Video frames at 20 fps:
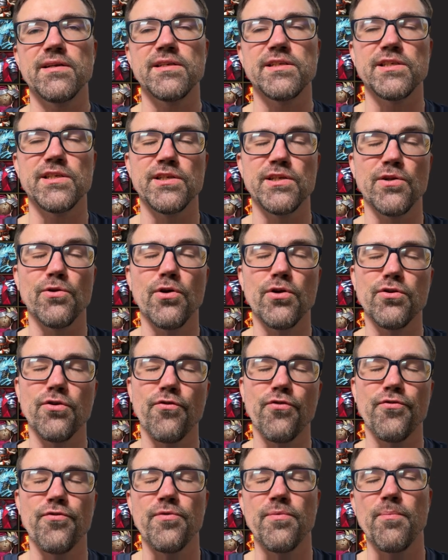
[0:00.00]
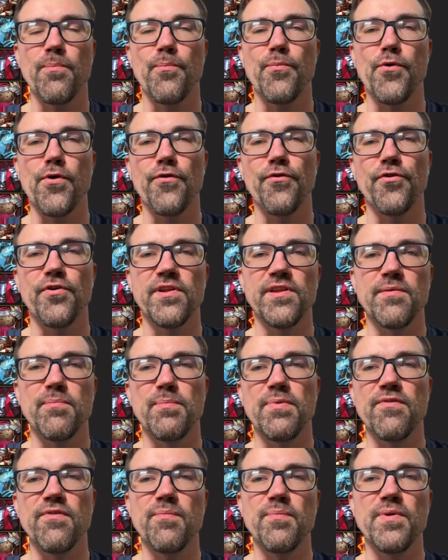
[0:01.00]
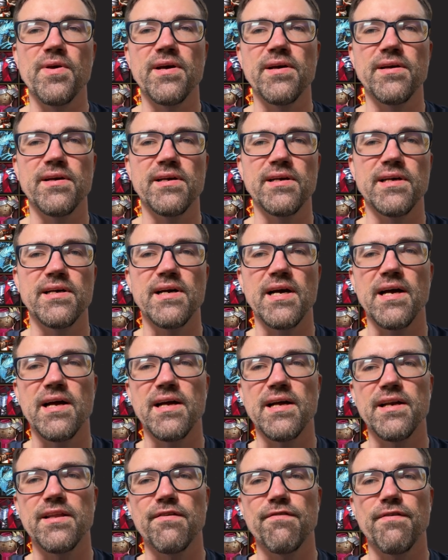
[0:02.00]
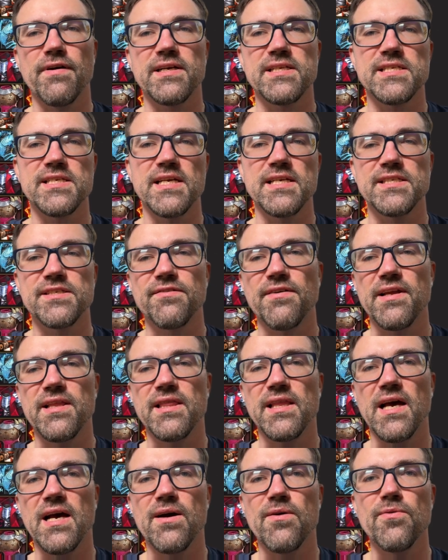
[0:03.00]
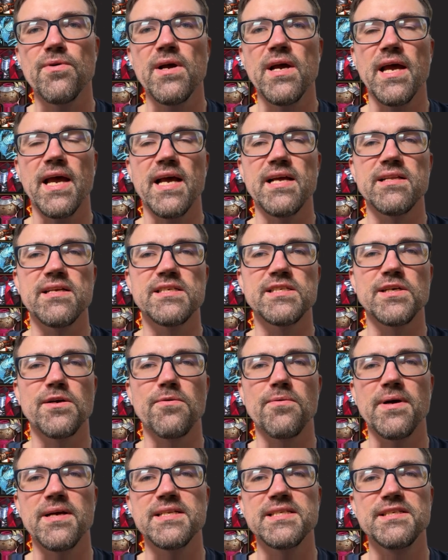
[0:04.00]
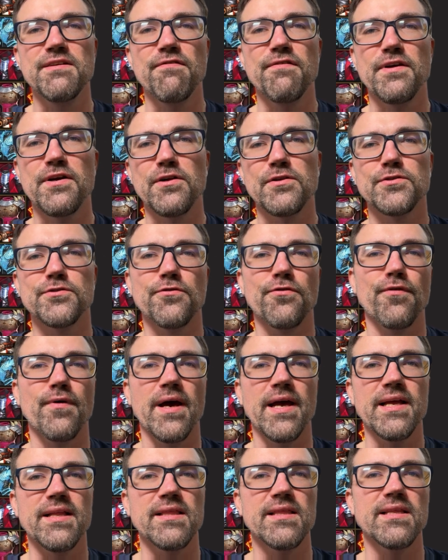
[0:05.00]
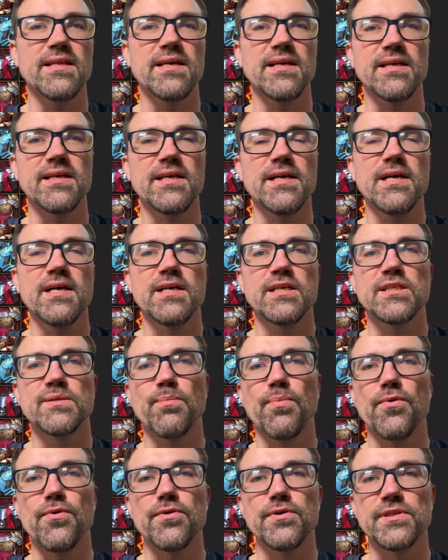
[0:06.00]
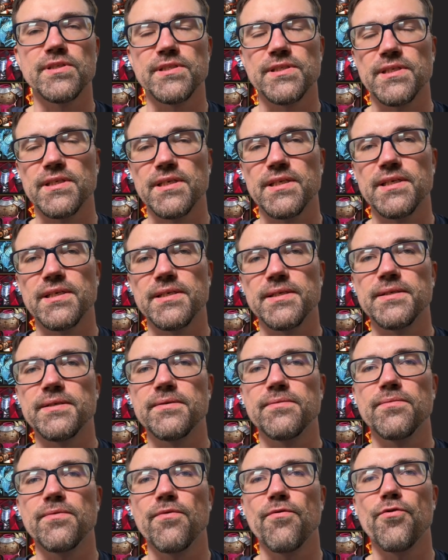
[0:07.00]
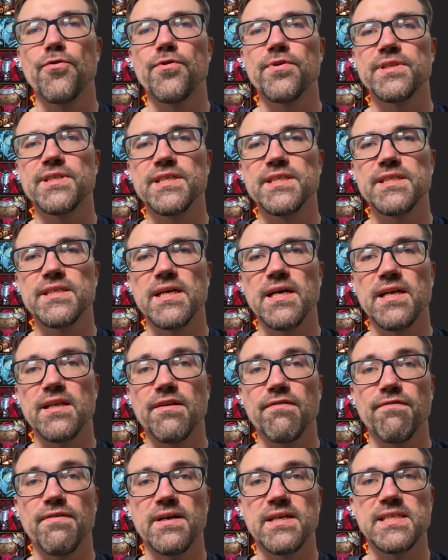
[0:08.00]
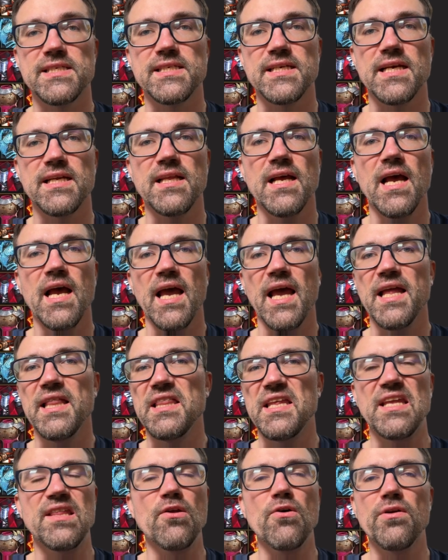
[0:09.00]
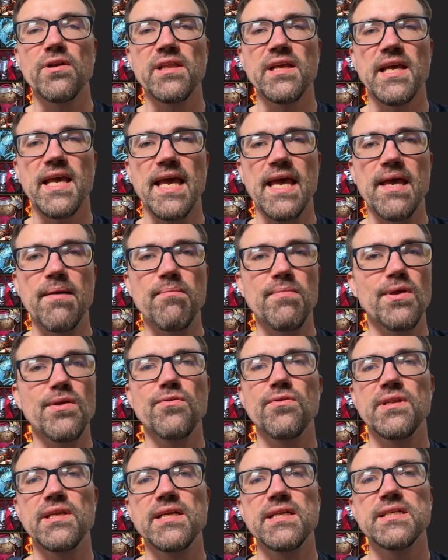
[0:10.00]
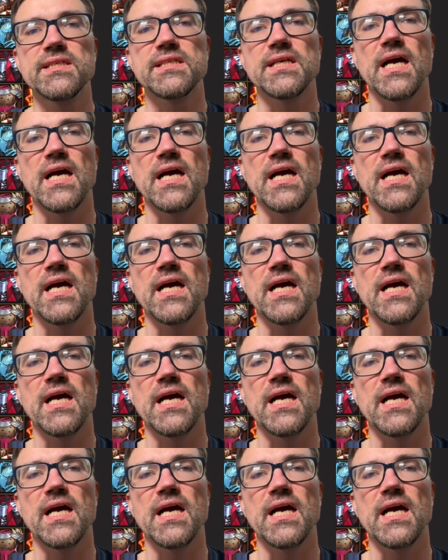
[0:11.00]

lot of perfect PvP artifact sets right now, and it's quite difficult to find the spot for this artifact set. And in early game, you don't need it